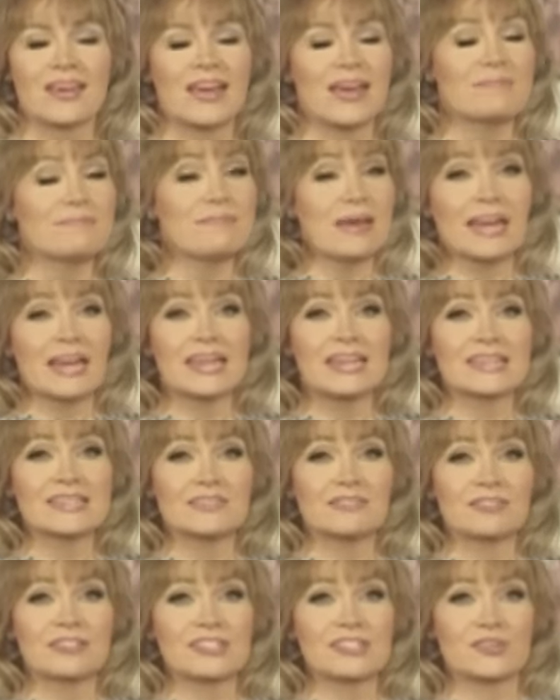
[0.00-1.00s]
Many
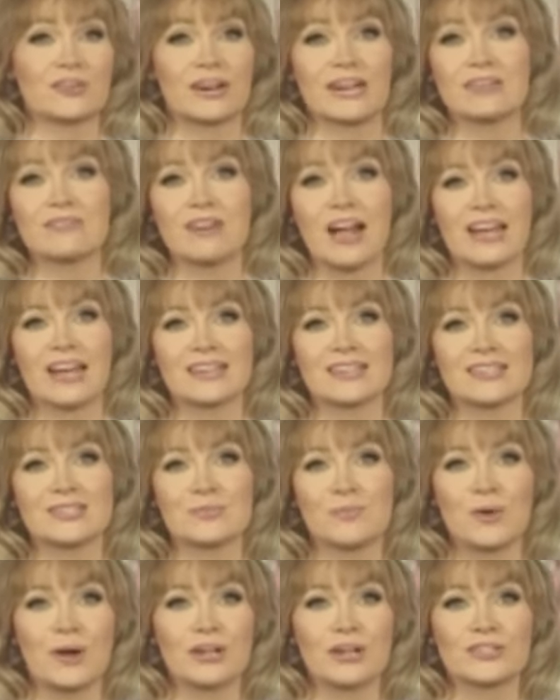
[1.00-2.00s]
different screenwriters
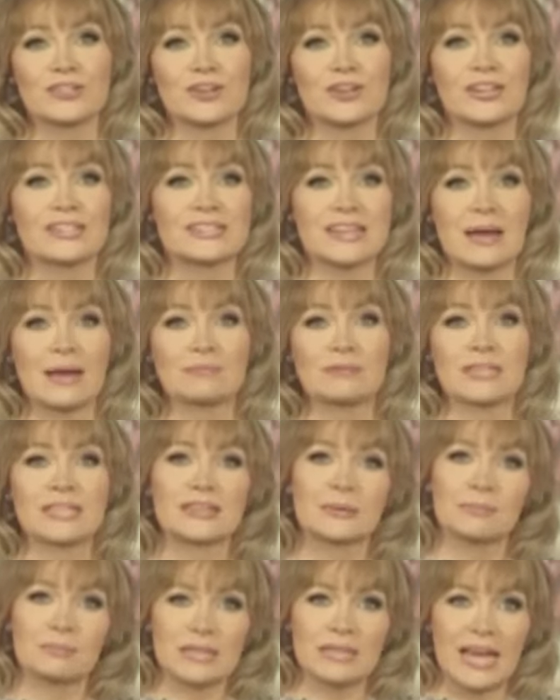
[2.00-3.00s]
worked on adapting
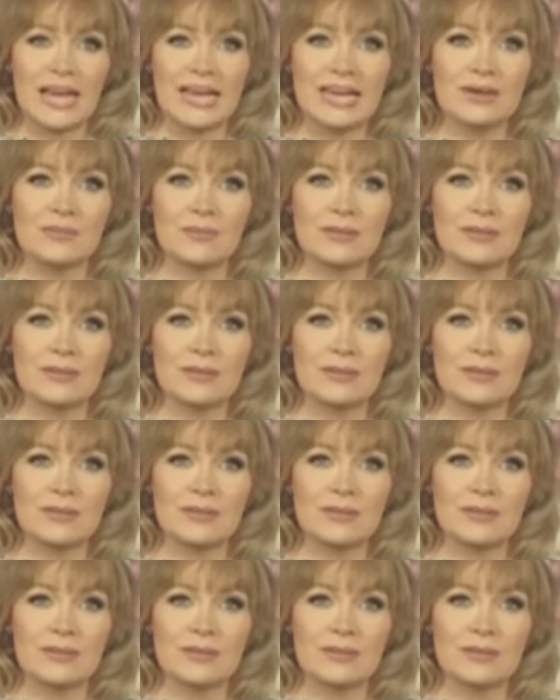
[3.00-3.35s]
the play,